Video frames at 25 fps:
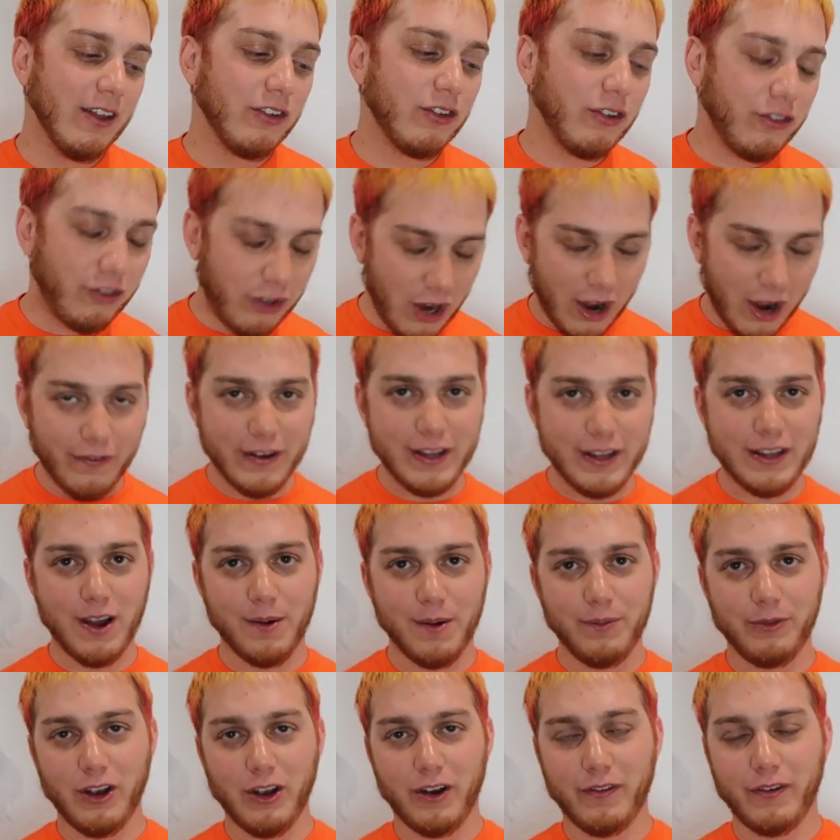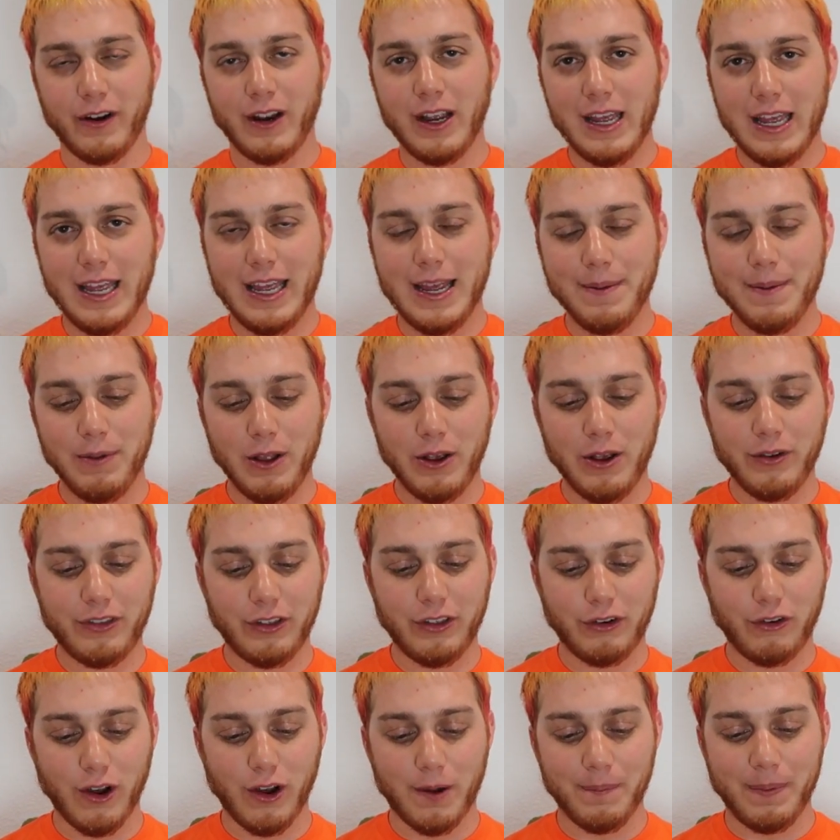So Joven comes over, he blows the
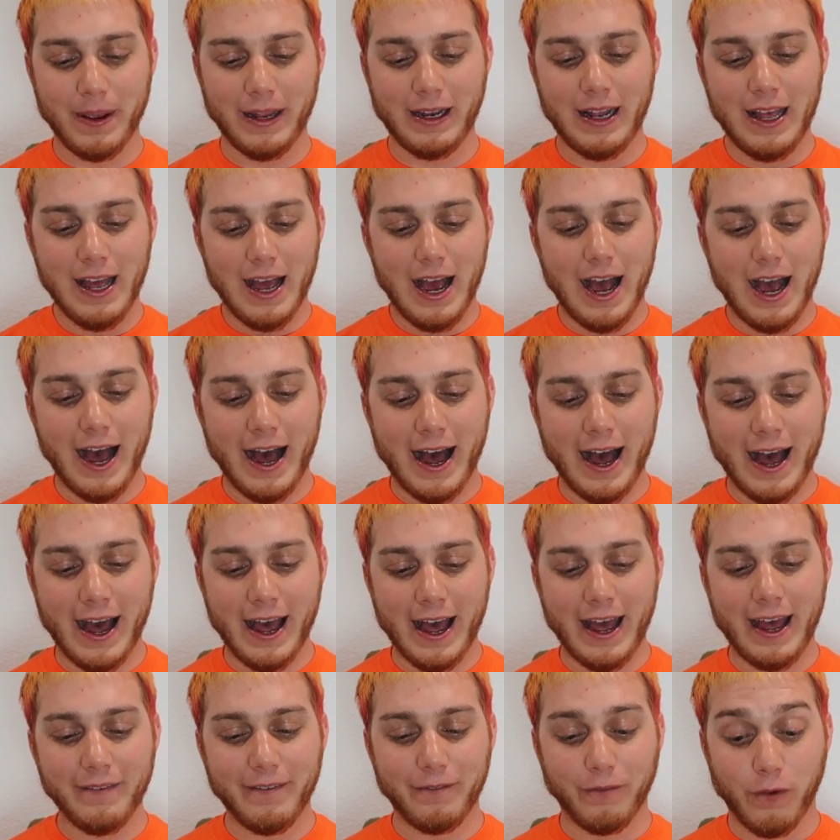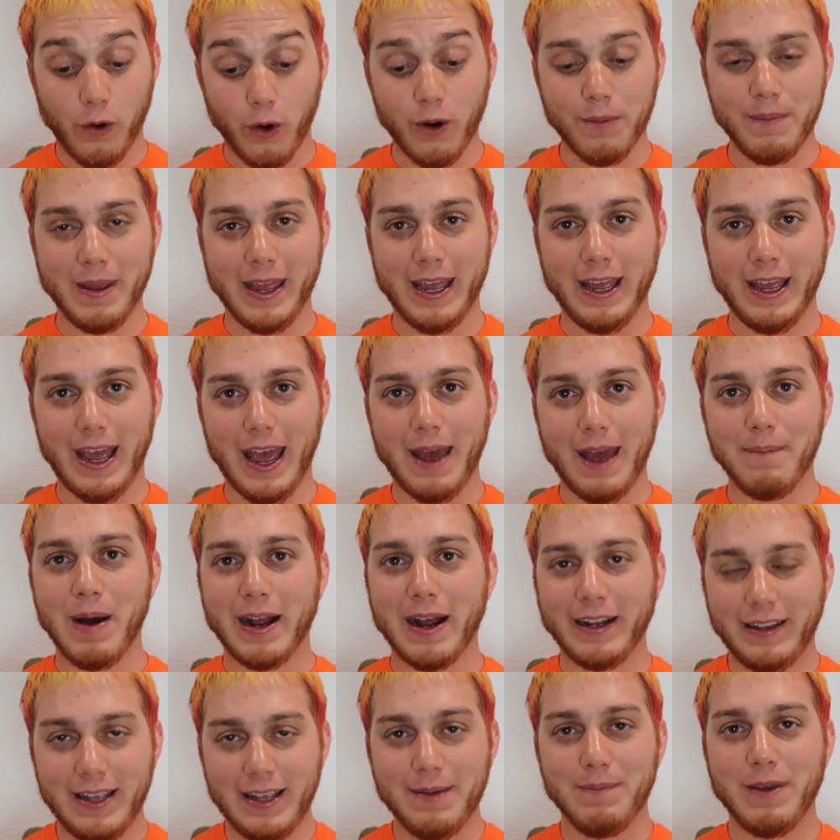trumpet uh, for me, and
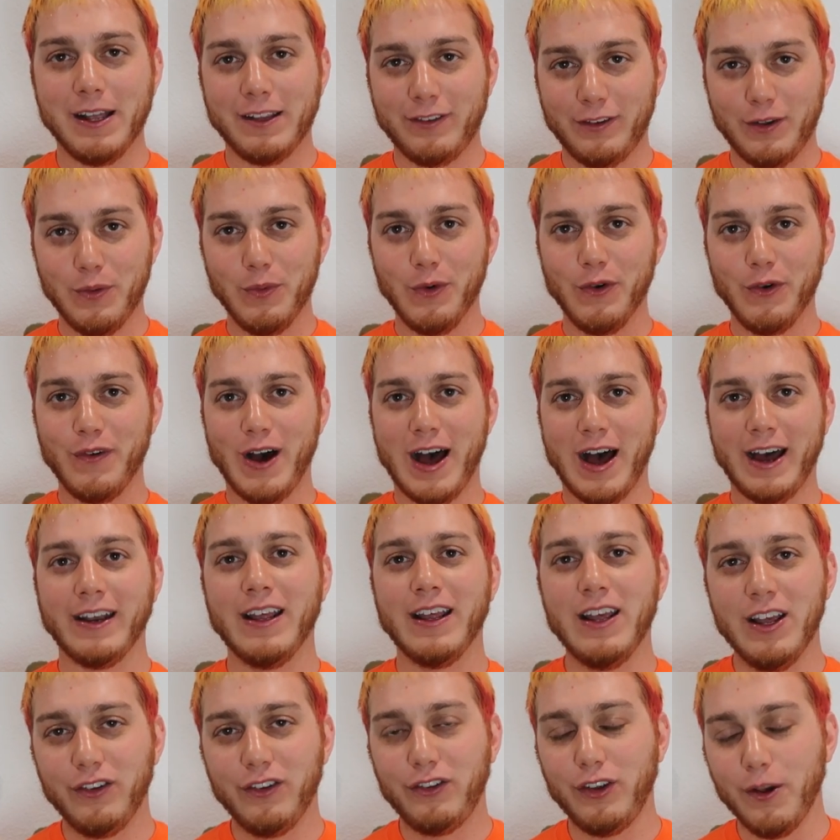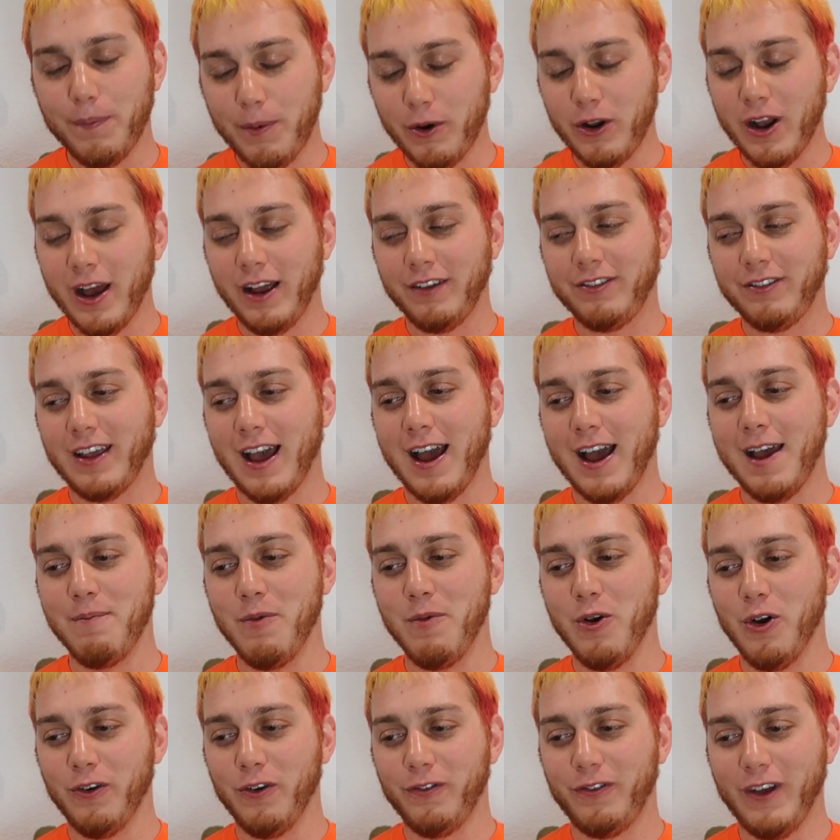my team gets to move on. Super nice guy
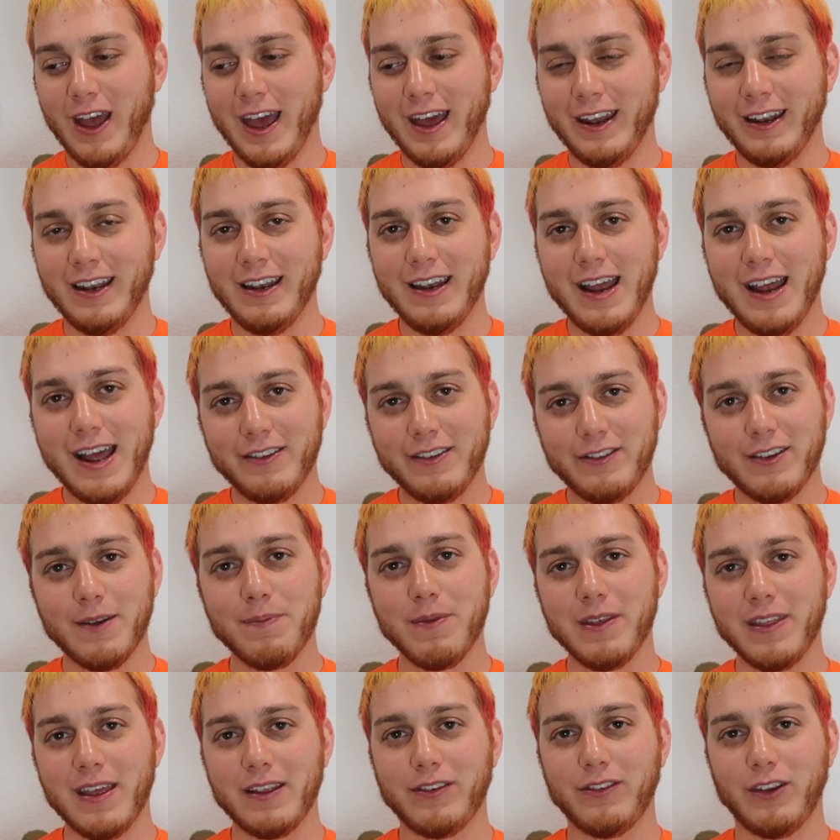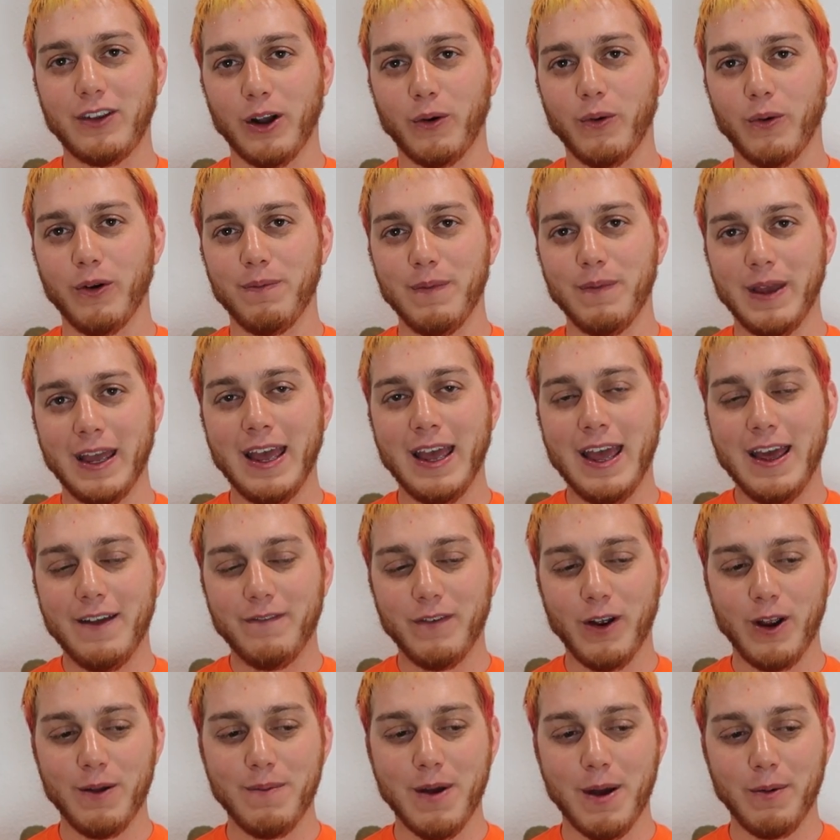move, and, and something that stuck with me.
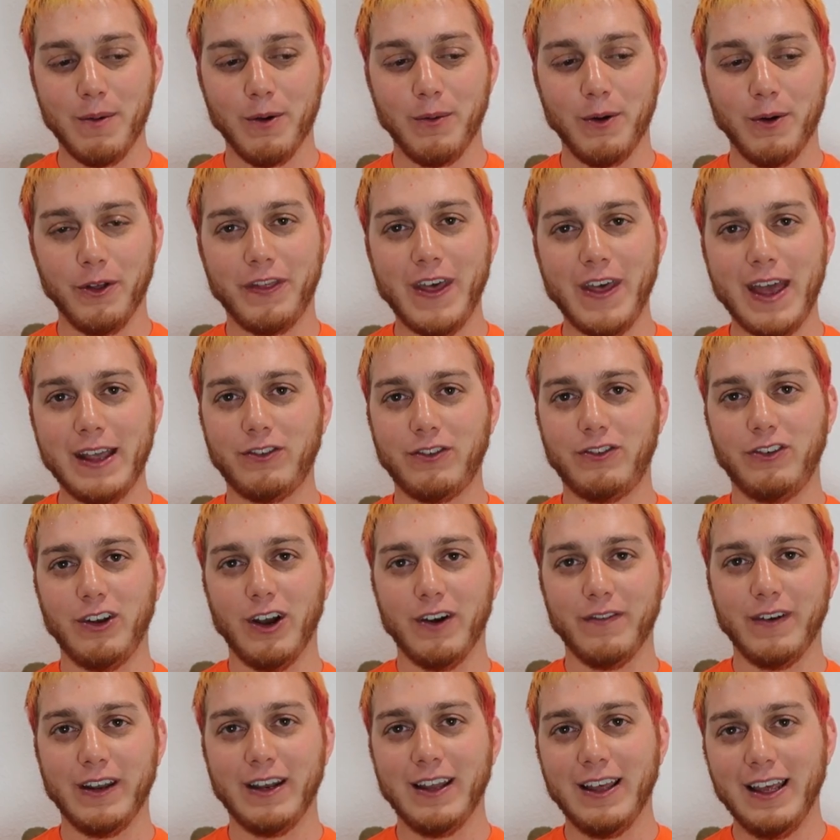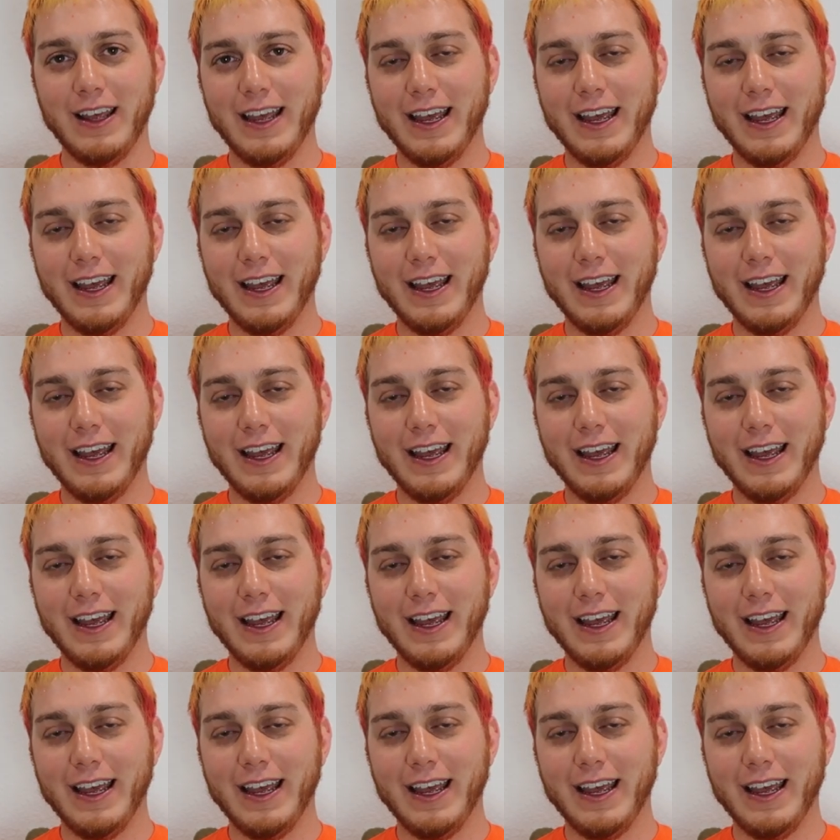Very memorable. Thanks, Joven.